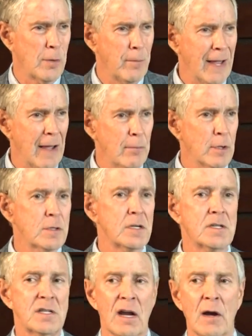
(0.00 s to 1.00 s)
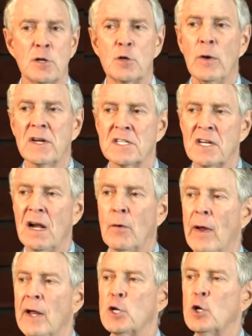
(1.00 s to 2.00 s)
to be able to share, to
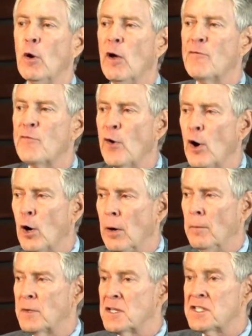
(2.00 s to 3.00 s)
accelerate, to affirm, to